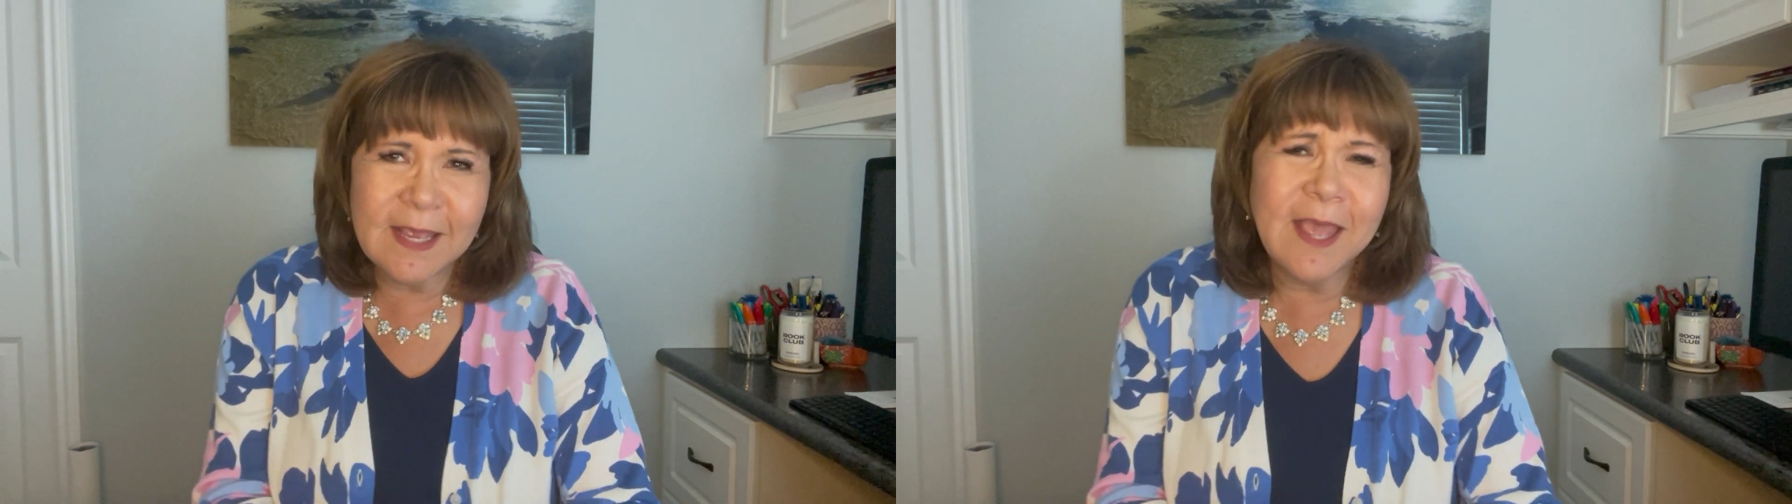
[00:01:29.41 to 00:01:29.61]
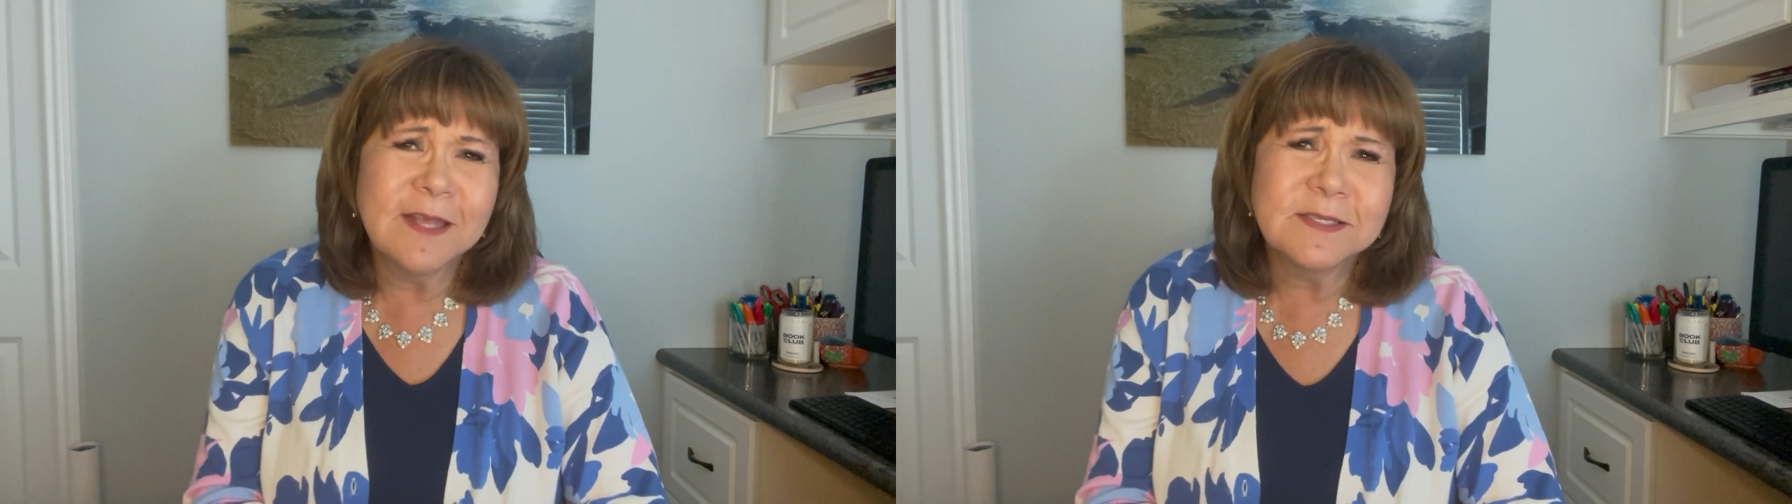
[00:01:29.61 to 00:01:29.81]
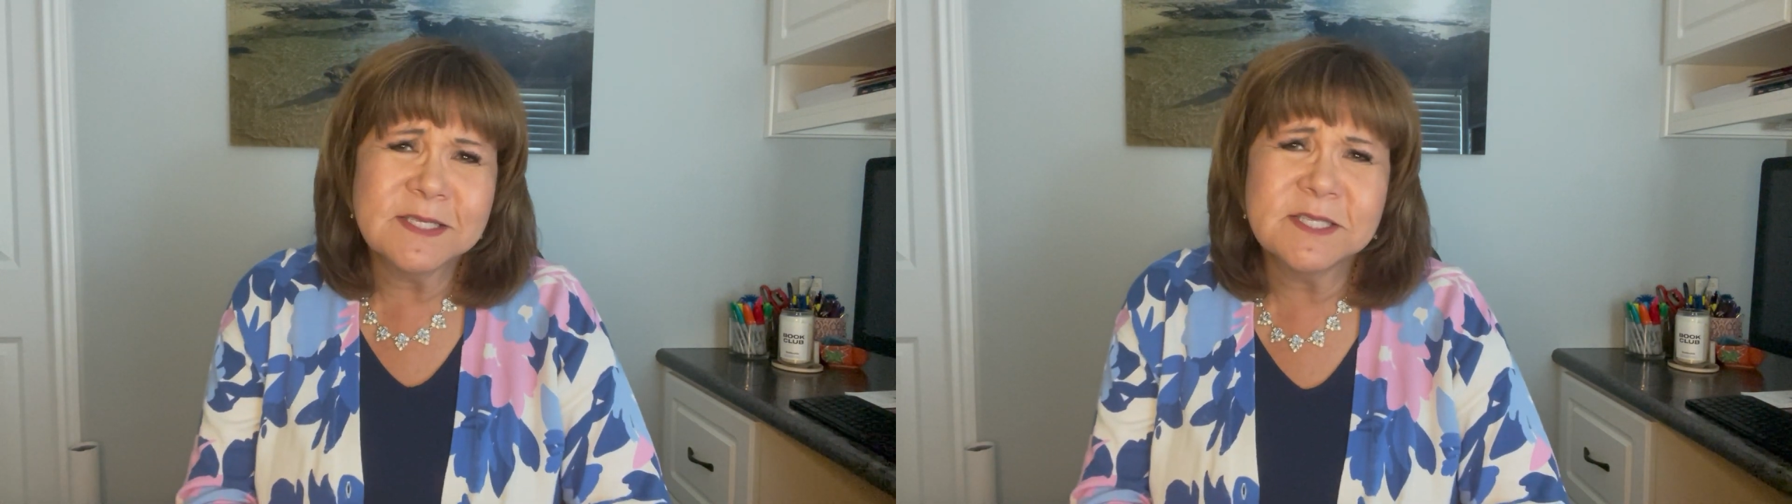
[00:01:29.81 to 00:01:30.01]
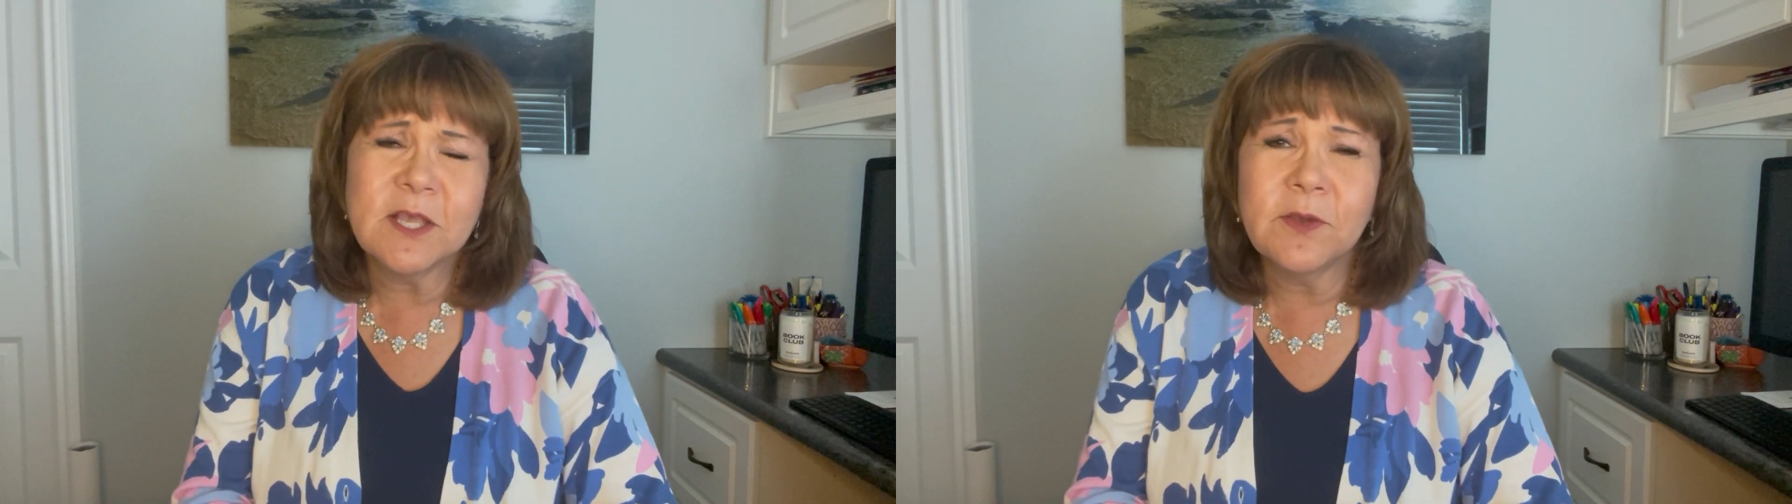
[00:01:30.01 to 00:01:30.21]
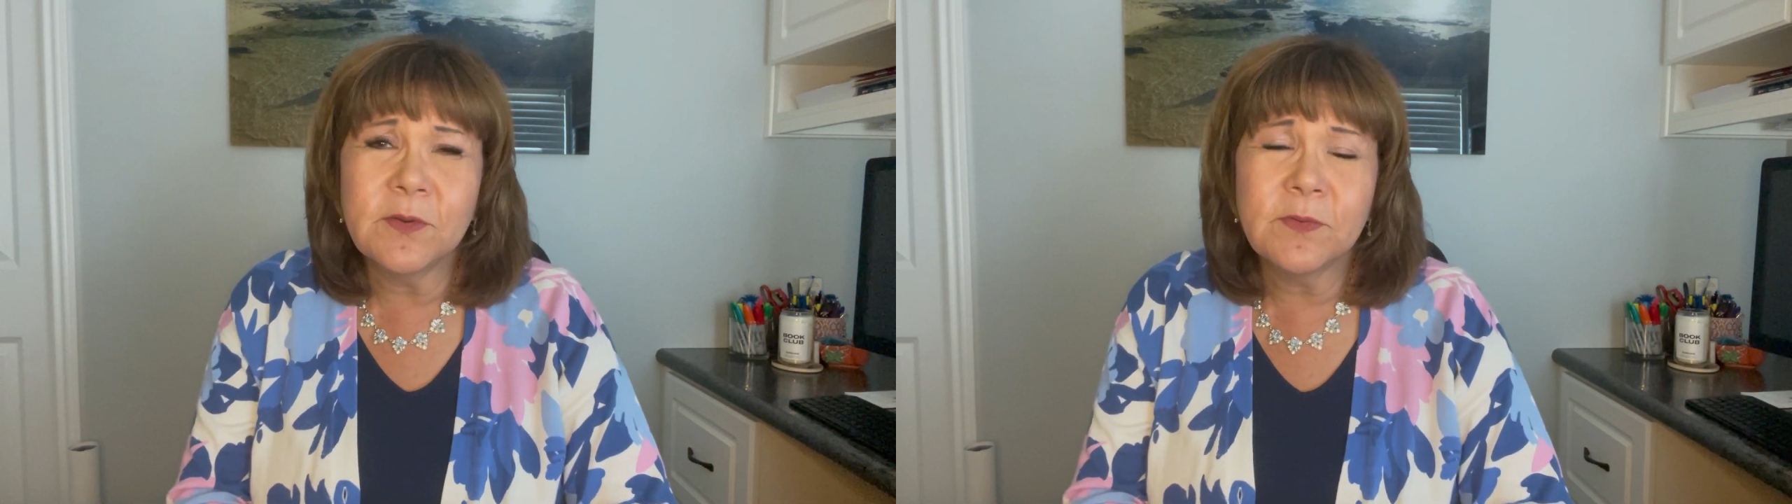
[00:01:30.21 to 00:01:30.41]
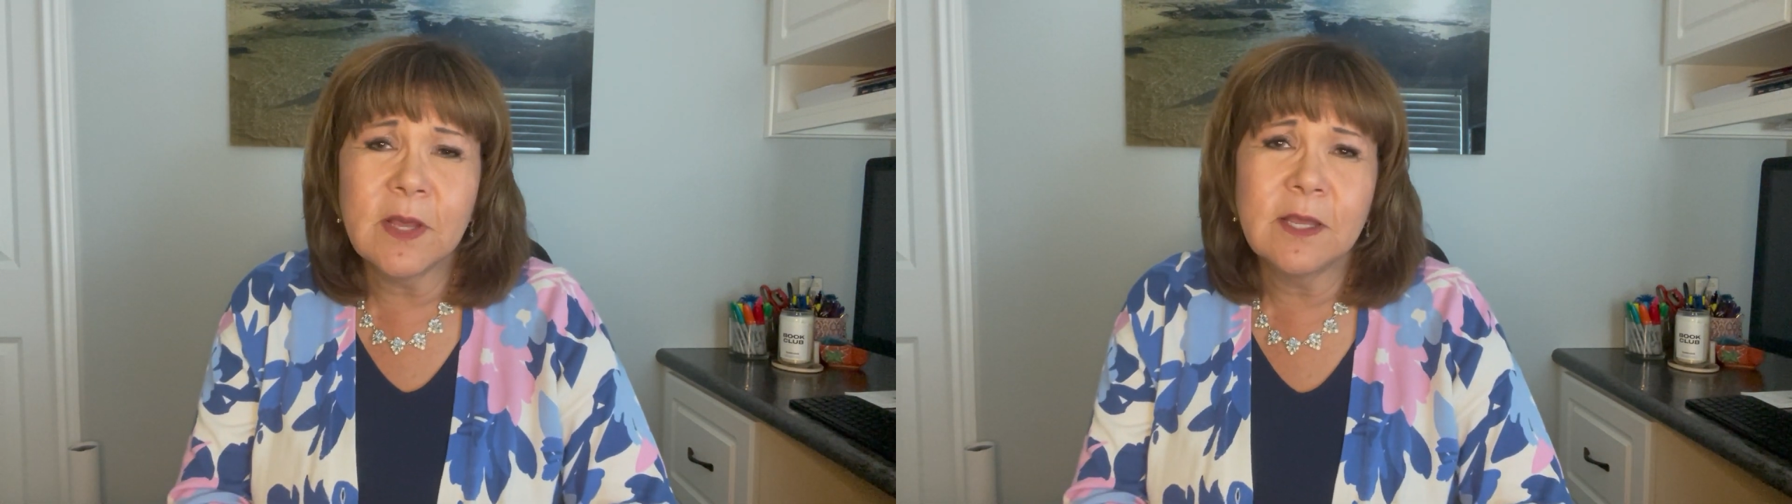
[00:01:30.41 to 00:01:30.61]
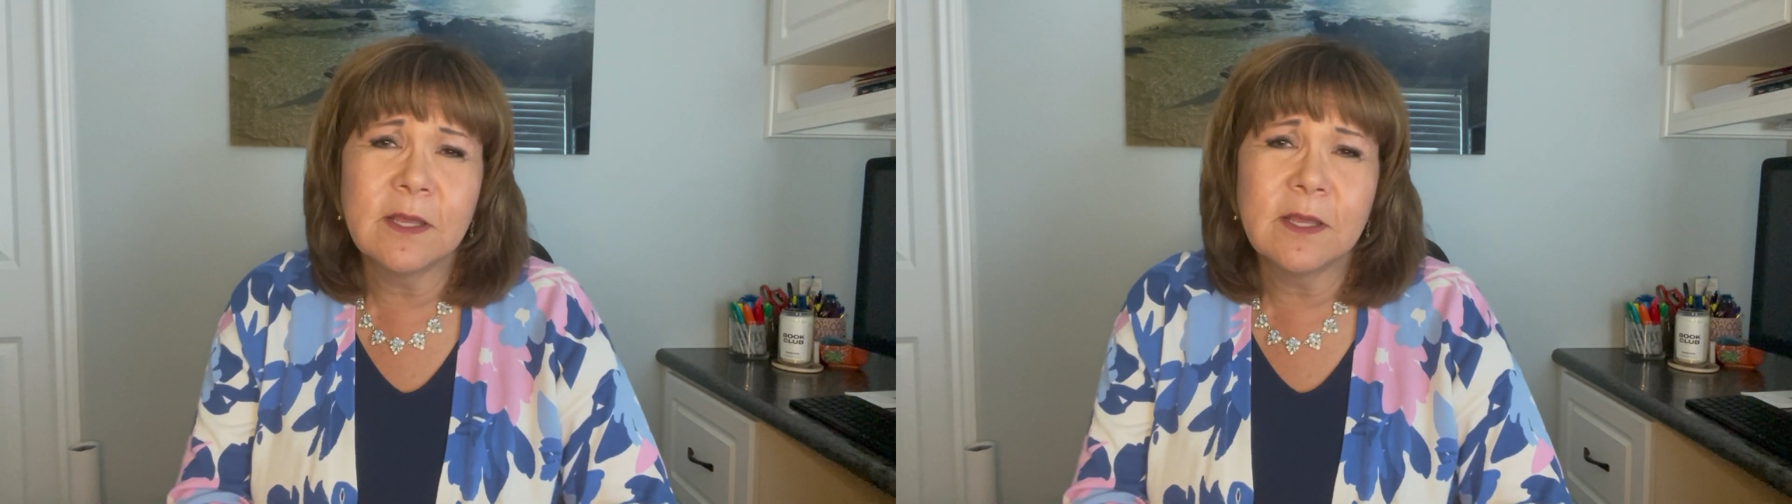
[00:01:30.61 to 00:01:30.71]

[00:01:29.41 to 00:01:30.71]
And so